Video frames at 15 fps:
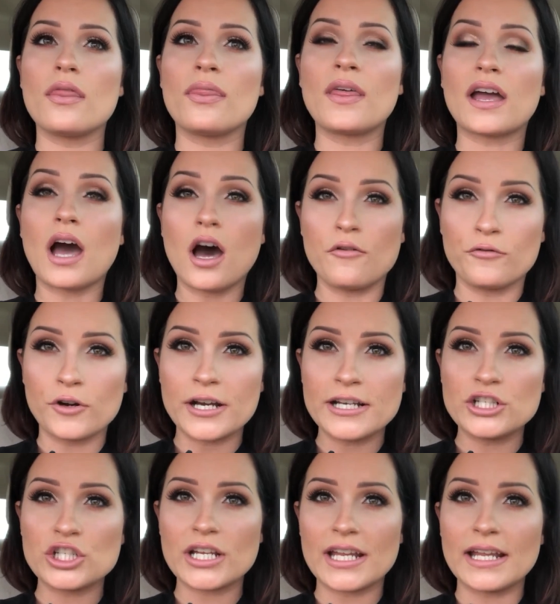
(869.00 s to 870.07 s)
the
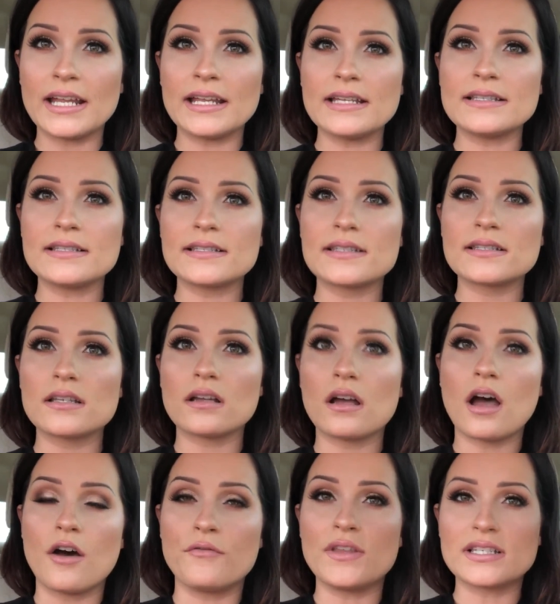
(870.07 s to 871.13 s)
coverage is
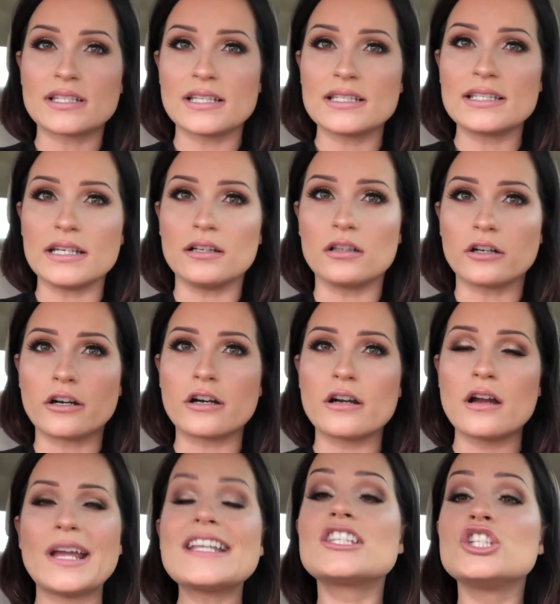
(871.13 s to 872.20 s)
of this concealer.
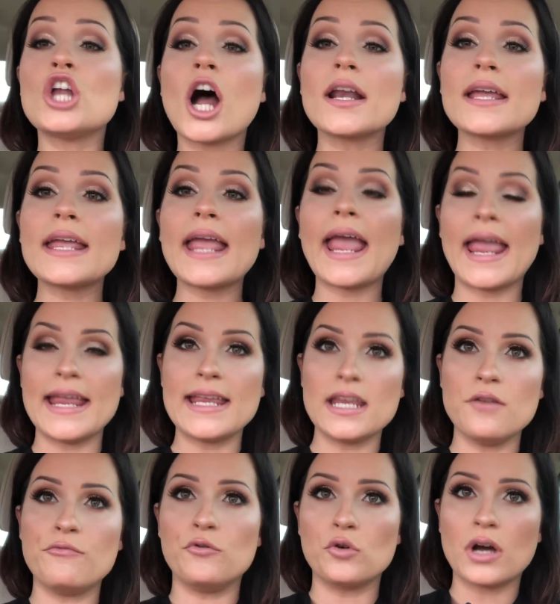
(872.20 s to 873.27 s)
It's not a
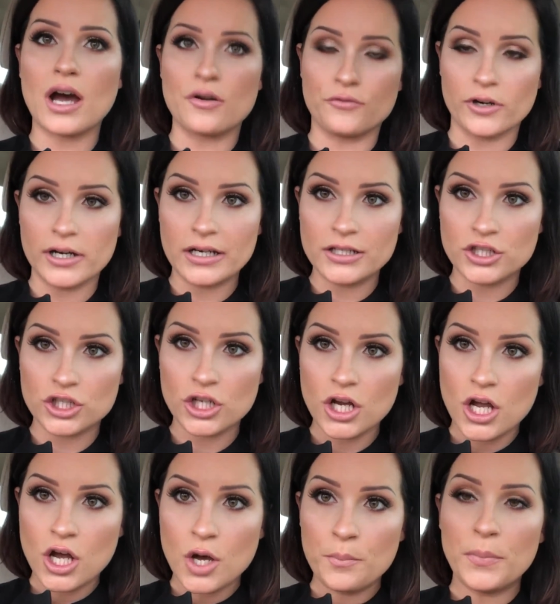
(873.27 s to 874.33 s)
cakey full coverage,
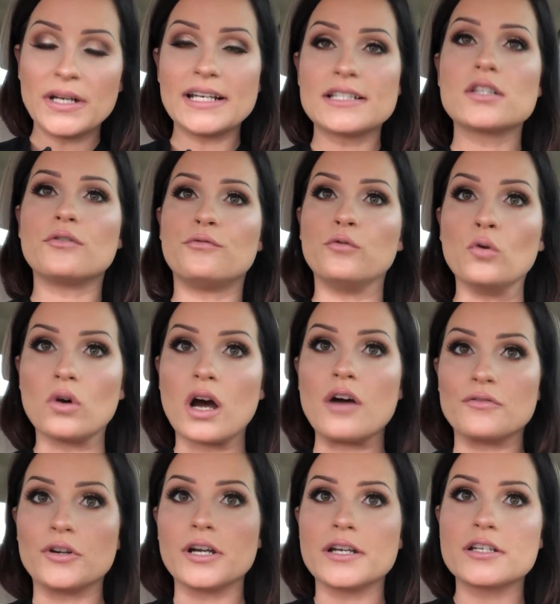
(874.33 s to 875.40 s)
but it's a full
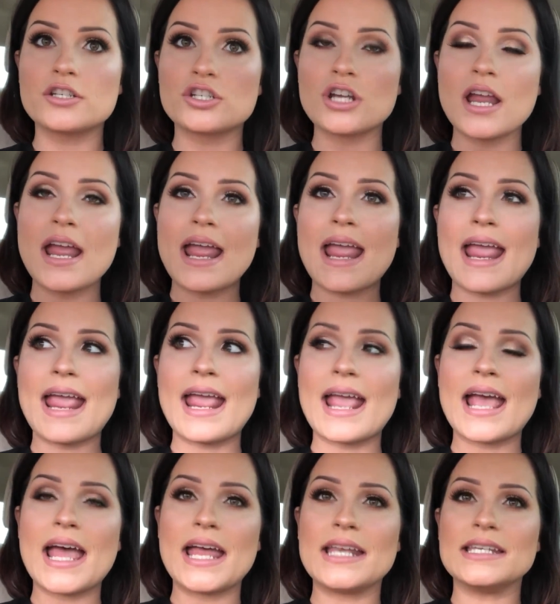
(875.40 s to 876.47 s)
coverage.
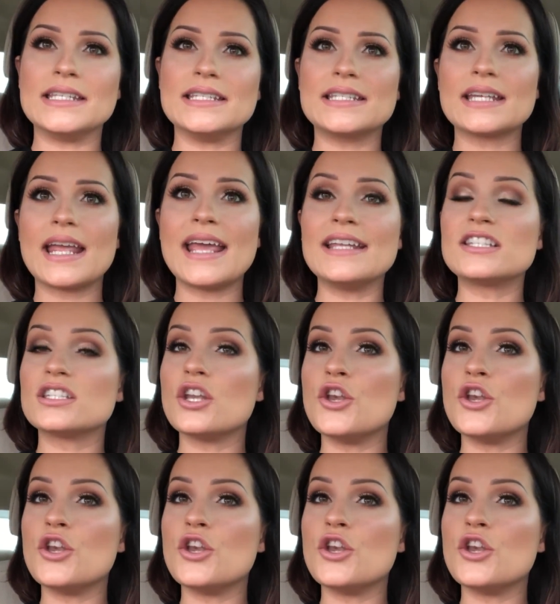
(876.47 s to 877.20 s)
And it's